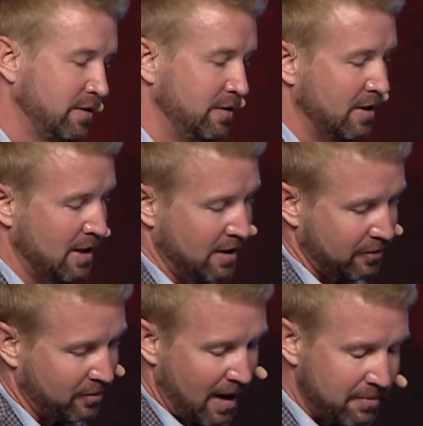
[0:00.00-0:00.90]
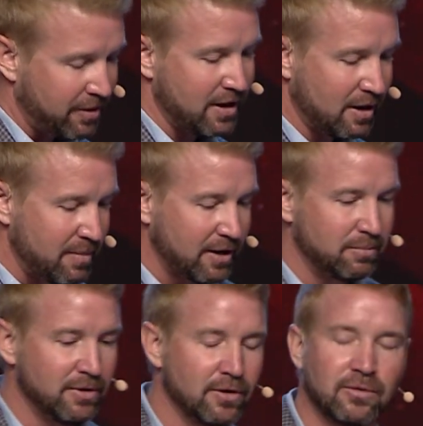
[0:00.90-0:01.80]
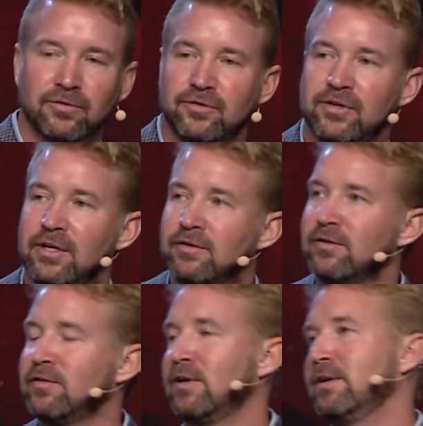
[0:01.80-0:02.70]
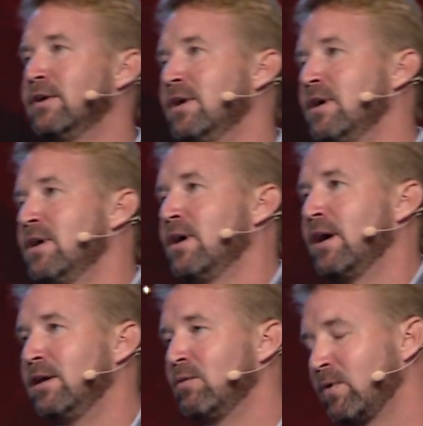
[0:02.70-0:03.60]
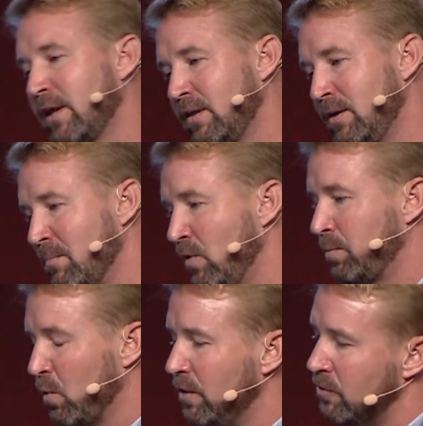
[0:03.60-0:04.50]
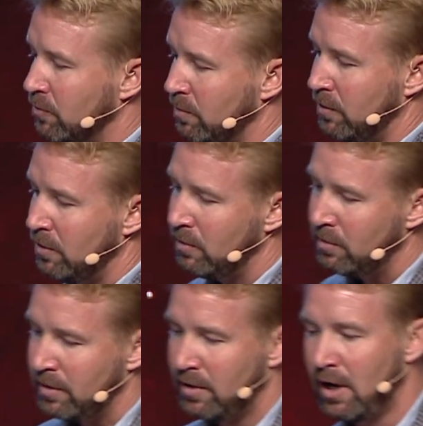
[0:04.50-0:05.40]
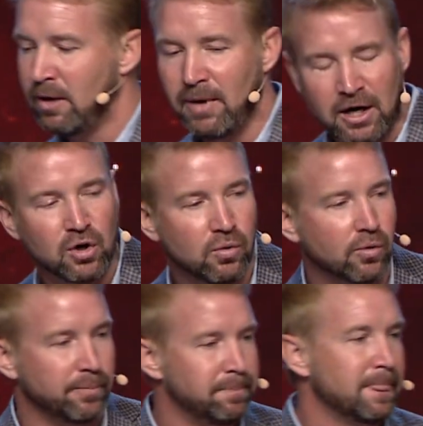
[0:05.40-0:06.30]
And so I'm thinking about the miracles of Jesus, and I did what I think most preachers would do. I Googled them.